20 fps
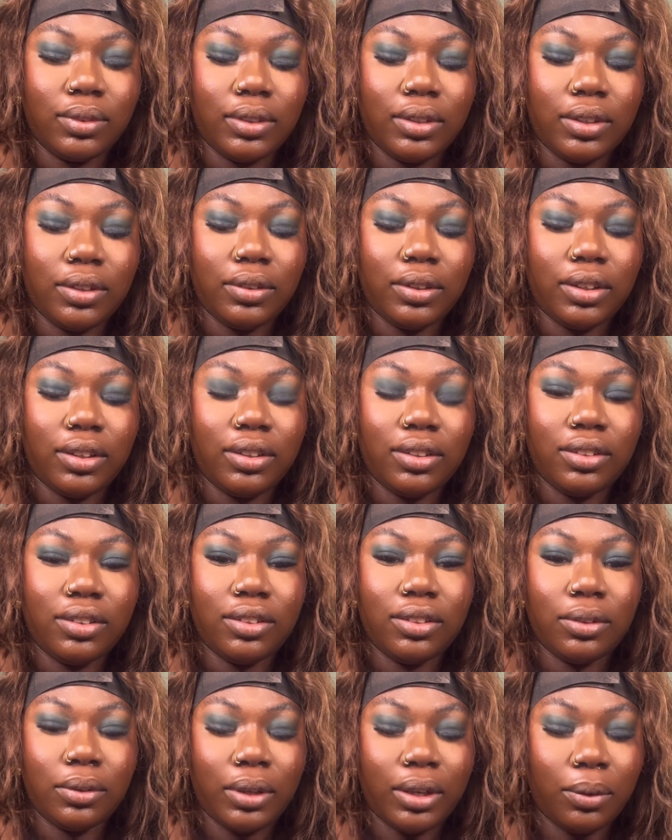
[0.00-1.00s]
okay,
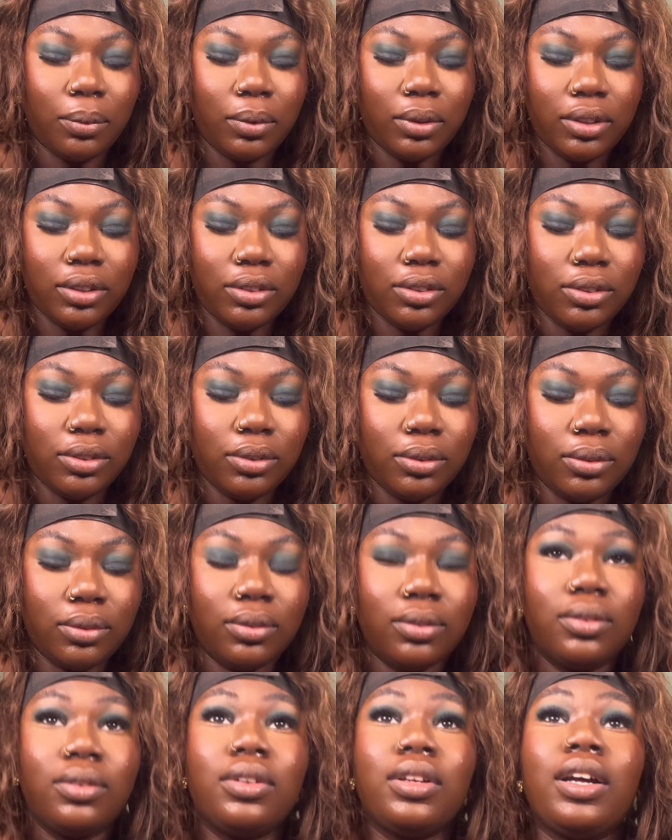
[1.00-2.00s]
so I want to
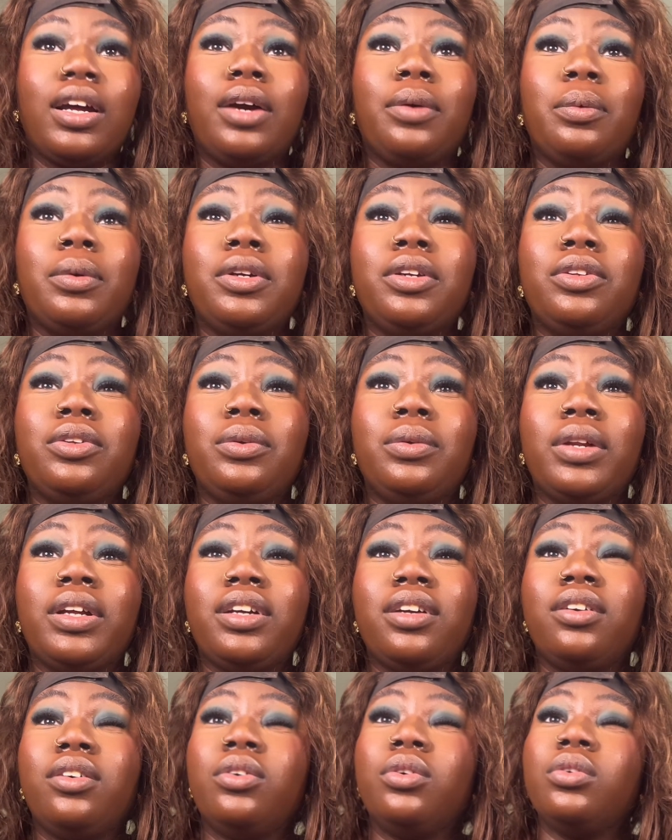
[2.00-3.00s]
do
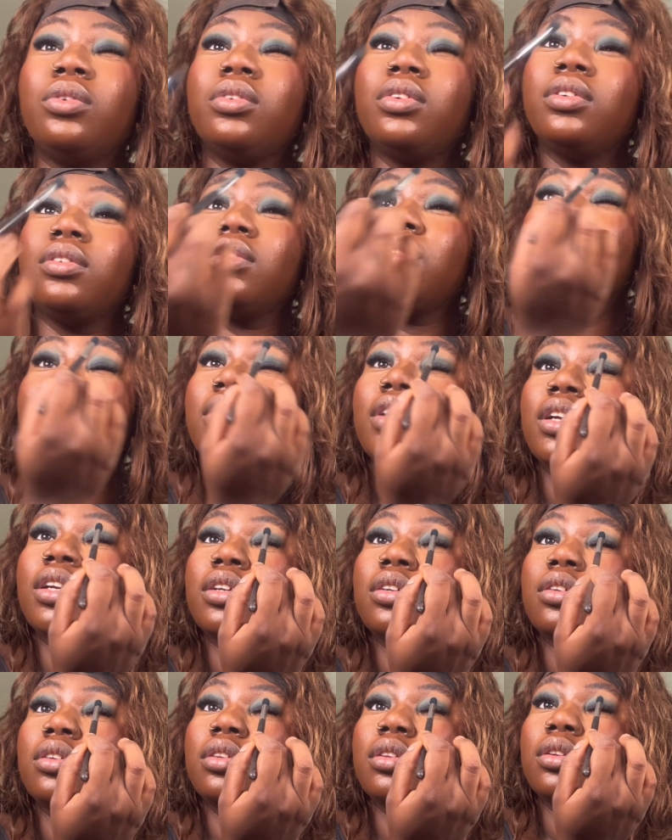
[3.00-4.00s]
like gold
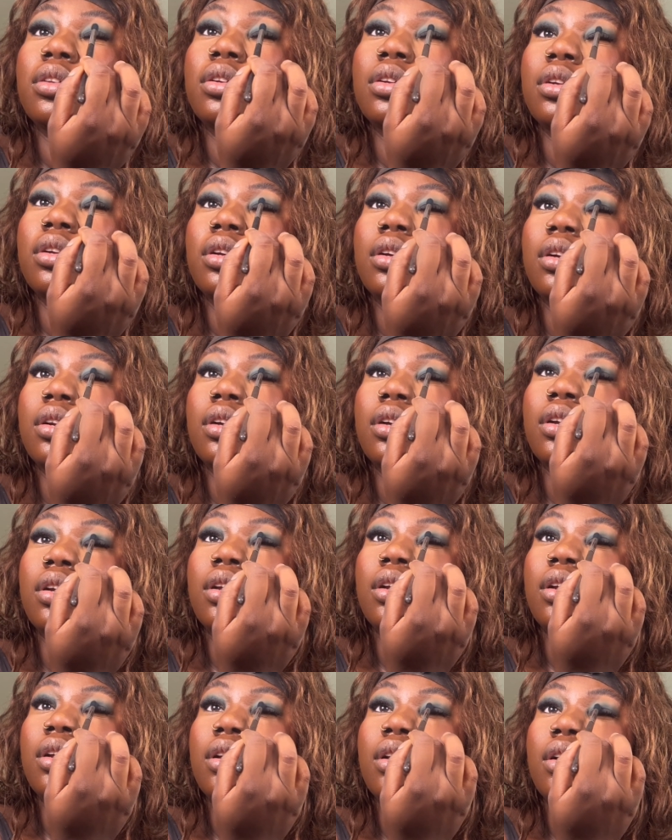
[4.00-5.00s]
flecks,
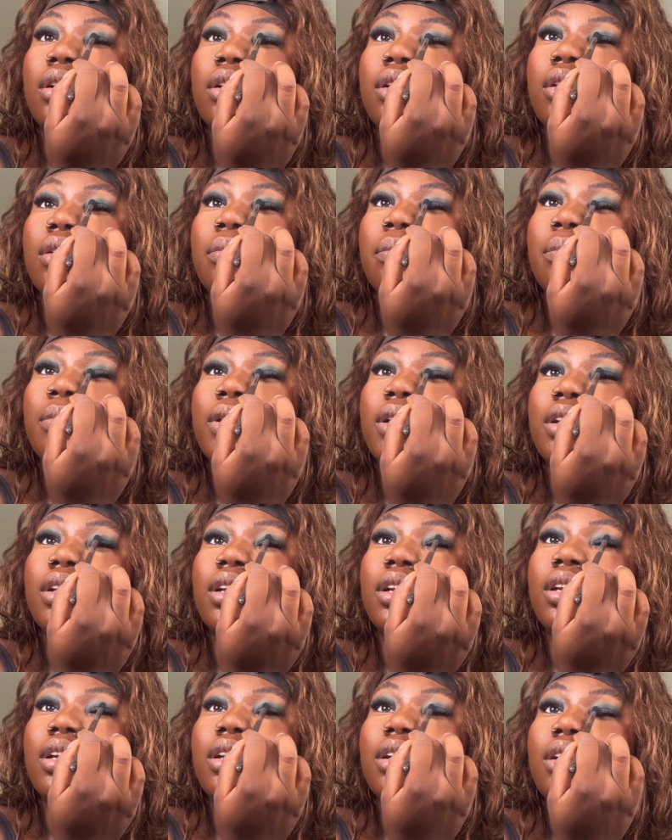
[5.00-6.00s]
but
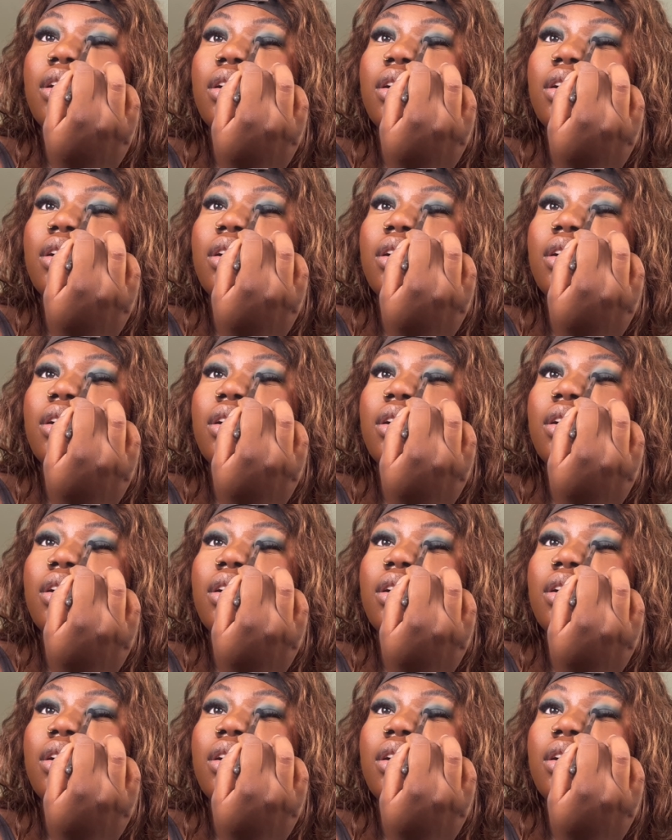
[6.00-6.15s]
like